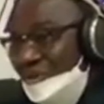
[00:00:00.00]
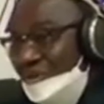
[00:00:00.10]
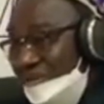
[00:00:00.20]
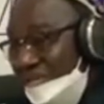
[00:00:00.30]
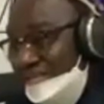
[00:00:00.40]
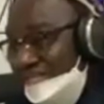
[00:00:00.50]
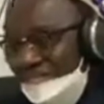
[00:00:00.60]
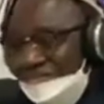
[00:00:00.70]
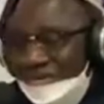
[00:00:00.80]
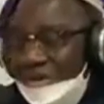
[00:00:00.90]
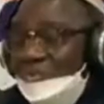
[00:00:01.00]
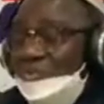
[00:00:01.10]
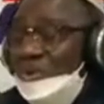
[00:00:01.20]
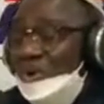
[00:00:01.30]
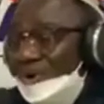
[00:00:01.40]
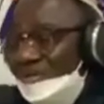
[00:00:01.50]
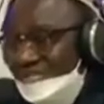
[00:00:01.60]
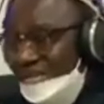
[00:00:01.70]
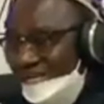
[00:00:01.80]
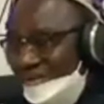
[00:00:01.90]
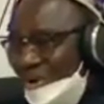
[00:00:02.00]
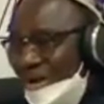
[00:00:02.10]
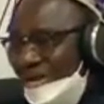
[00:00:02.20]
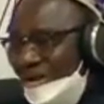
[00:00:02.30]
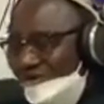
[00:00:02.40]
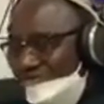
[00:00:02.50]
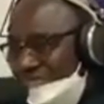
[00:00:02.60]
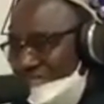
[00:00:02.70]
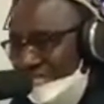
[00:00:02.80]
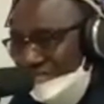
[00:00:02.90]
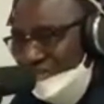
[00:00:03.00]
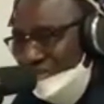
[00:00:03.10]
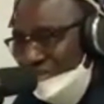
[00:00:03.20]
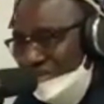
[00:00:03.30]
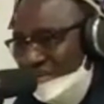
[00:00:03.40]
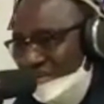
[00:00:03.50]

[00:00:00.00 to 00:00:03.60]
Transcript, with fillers: you know, later Geneva, we all sat there, we had a conversation,